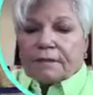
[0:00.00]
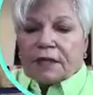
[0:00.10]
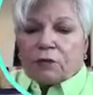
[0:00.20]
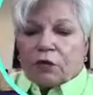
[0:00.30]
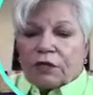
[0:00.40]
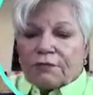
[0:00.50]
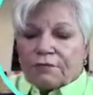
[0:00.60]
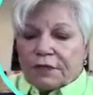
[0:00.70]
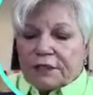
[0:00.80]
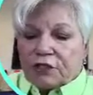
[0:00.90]
we're going to
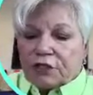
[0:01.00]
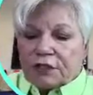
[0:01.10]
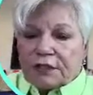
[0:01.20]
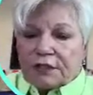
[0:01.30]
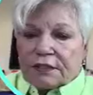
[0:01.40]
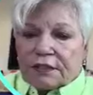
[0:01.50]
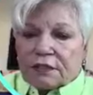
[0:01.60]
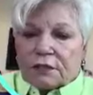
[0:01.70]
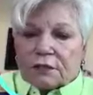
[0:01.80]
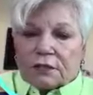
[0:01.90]
finish
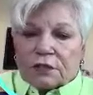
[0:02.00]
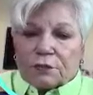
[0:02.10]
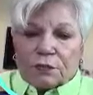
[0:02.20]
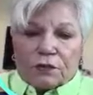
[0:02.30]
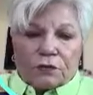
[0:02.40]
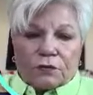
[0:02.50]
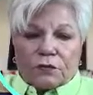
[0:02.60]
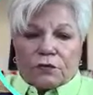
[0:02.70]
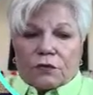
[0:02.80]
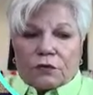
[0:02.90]
these
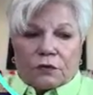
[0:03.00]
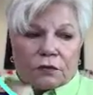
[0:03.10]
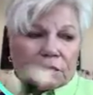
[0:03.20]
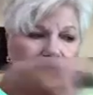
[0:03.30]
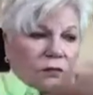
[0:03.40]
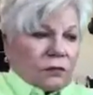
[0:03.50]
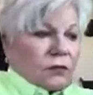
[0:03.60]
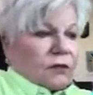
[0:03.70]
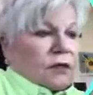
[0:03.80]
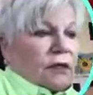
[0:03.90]
spoons,
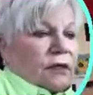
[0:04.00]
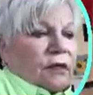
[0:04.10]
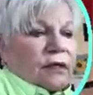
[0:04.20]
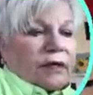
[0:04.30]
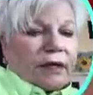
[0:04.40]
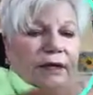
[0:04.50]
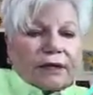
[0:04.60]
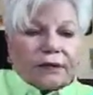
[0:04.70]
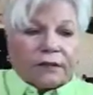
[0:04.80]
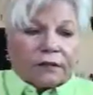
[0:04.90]

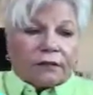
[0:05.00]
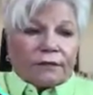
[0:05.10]
and